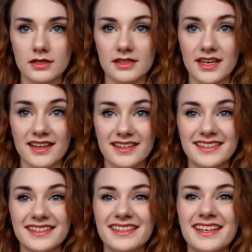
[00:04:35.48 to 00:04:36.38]
Yeah.
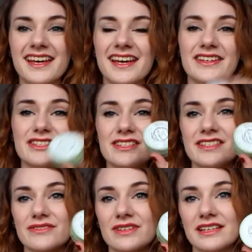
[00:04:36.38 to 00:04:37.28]
It's just
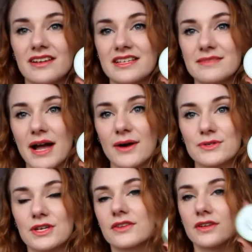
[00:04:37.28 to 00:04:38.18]
this really nice
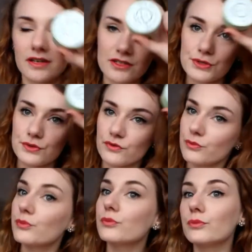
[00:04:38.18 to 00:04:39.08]
powder that I just sort of
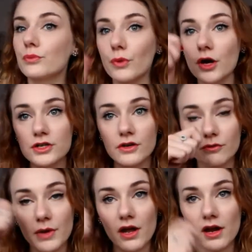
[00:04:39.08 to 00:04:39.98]
brush over
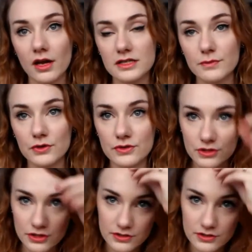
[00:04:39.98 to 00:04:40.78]
my highlight spots,